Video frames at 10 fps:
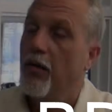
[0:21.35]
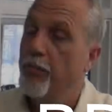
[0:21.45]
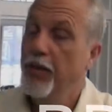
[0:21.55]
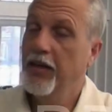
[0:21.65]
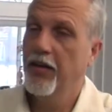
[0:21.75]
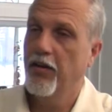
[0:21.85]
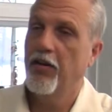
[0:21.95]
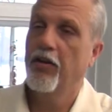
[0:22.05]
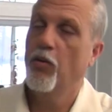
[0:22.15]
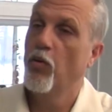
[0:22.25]
A
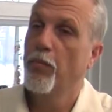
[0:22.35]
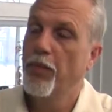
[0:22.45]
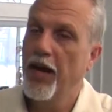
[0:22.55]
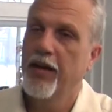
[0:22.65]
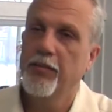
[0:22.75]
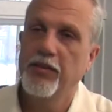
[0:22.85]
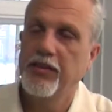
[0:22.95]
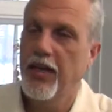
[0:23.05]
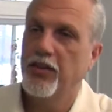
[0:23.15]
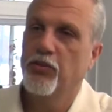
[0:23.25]
BDR, or backup
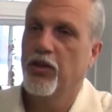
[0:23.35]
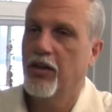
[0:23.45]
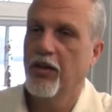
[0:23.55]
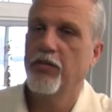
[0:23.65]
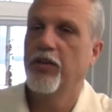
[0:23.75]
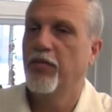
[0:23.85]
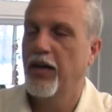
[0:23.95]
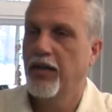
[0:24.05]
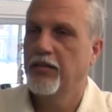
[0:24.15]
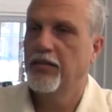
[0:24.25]
disaster recovery
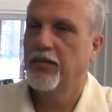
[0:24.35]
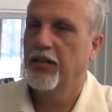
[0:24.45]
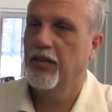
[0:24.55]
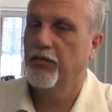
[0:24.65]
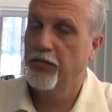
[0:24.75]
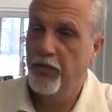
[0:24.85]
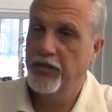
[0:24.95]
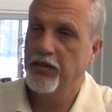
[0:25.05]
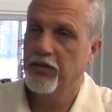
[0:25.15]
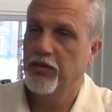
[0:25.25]
device, is a
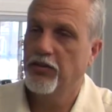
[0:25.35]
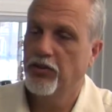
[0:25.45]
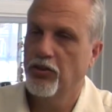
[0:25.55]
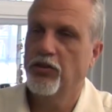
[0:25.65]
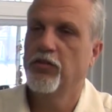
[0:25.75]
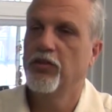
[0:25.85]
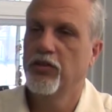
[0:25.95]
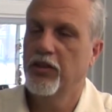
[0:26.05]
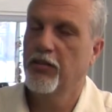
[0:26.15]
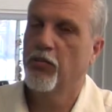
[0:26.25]
physical server
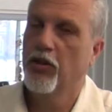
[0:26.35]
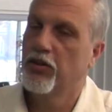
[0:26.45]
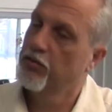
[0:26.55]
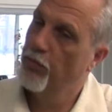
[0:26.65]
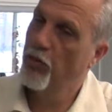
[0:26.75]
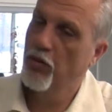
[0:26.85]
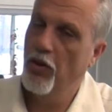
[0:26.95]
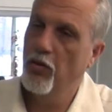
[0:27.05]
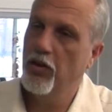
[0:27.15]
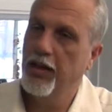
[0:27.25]
that works both
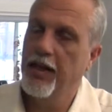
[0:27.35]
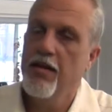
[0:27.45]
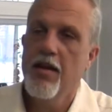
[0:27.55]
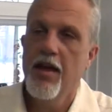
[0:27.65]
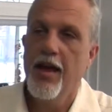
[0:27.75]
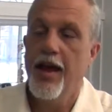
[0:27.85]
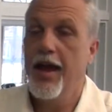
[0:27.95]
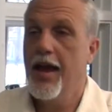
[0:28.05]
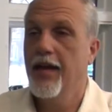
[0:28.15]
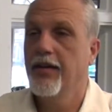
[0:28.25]
locally
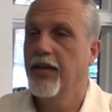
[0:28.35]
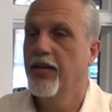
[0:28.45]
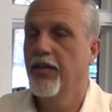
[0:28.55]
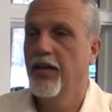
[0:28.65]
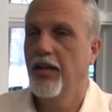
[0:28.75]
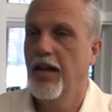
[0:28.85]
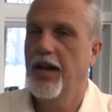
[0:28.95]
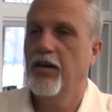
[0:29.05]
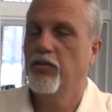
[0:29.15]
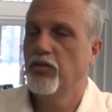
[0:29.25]
and in the
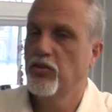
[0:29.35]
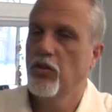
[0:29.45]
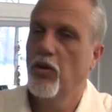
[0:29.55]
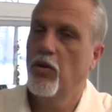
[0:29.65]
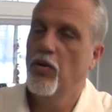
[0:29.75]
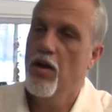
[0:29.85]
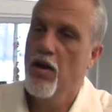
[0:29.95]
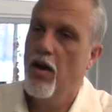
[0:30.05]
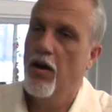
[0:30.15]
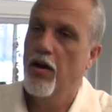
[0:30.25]
cloud. So
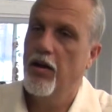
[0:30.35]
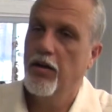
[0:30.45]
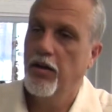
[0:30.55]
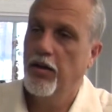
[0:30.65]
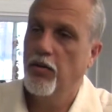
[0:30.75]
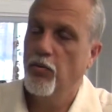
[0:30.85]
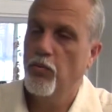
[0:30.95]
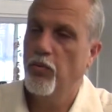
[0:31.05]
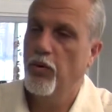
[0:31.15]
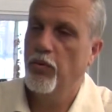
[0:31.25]

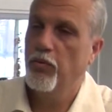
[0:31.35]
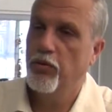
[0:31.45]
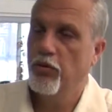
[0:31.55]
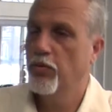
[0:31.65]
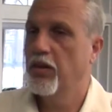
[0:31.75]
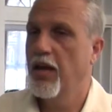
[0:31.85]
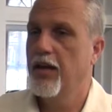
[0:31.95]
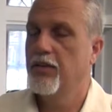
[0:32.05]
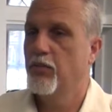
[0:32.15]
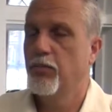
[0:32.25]
what we would do with
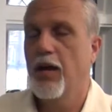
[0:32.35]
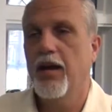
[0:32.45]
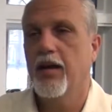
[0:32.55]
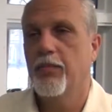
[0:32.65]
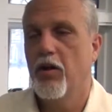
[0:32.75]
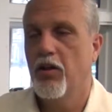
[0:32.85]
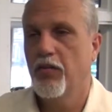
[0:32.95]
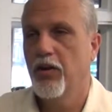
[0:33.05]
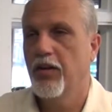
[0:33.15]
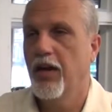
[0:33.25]
that is it would back up all
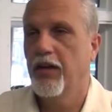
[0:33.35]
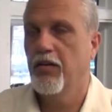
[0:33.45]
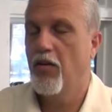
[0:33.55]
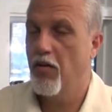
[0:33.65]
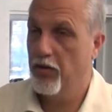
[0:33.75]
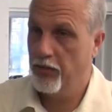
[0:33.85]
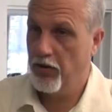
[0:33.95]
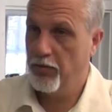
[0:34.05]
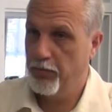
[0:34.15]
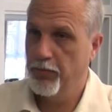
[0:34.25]
of our data, all of
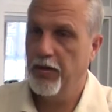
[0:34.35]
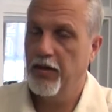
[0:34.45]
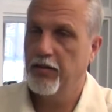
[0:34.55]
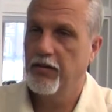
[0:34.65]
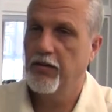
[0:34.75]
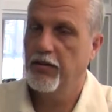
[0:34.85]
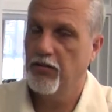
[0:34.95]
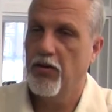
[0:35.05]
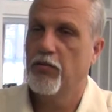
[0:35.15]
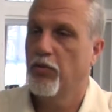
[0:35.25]
our proprietary
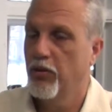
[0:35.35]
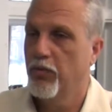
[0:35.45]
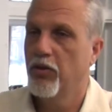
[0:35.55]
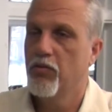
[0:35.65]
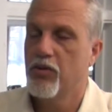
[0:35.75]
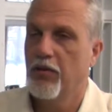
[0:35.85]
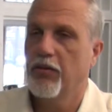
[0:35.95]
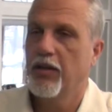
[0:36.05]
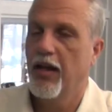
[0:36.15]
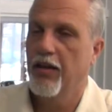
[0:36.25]
software that we use
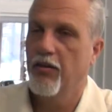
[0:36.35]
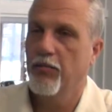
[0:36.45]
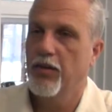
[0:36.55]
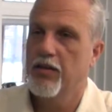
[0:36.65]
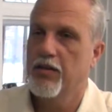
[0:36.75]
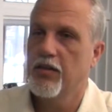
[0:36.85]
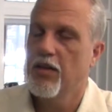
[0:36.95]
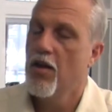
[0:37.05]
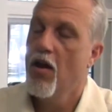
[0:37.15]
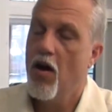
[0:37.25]
every day in our business,
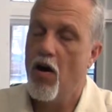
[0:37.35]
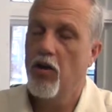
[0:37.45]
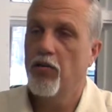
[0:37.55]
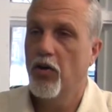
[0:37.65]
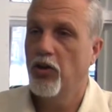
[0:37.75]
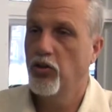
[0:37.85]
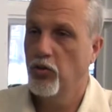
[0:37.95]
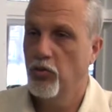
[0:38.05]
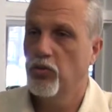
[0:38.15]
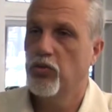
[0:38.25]
all of our
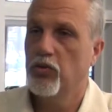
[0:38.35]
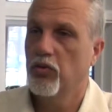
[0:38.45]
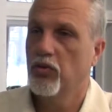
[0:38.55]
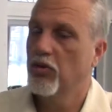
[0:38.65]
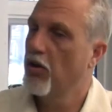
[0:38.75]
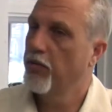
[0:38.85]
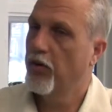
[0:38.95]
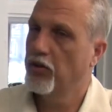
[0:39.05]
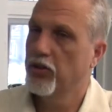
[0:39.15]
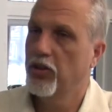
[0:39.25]
users, all of
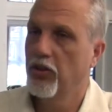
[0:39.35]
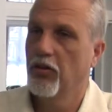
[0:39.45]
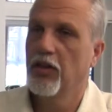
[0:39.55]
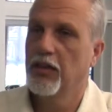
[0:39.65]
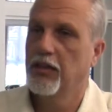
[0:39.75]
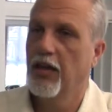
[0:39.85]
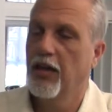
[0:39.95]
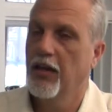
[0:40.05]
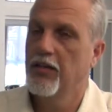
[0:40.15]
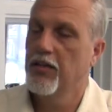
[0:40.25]
our security
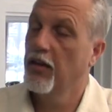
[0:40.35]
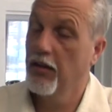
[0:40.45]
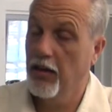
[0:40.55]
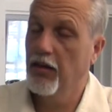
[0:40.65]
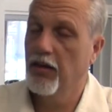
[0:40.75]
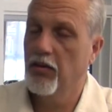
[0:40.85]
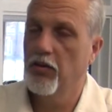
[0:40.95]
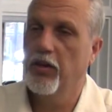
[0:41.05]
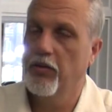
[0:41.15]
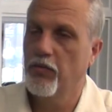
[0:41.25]
settings, and
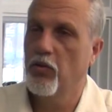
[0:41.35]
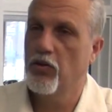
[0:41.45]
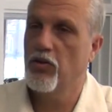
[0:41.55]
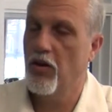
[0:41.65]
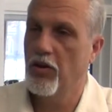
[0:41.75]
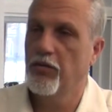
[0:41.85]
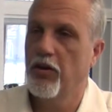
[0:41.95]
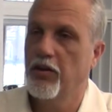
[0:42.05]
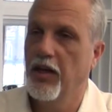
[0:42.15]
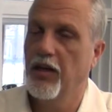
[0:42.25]
including, of course, all of
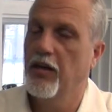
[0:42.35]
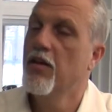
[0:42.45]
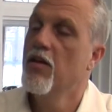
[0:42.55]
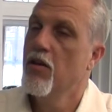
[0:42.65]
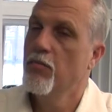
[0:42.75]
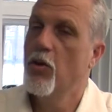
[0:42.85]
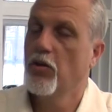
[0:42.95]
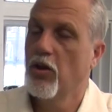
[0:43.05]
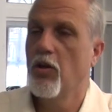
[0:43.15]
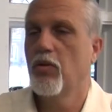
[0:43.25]
our data,
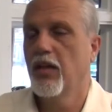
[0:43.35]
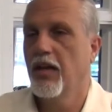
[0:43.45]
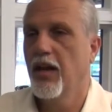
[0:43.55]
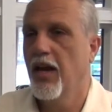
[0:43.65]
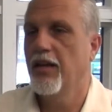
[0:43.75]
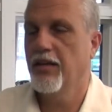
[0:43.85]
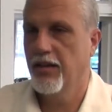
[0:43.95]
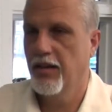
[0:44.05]
both locally and in the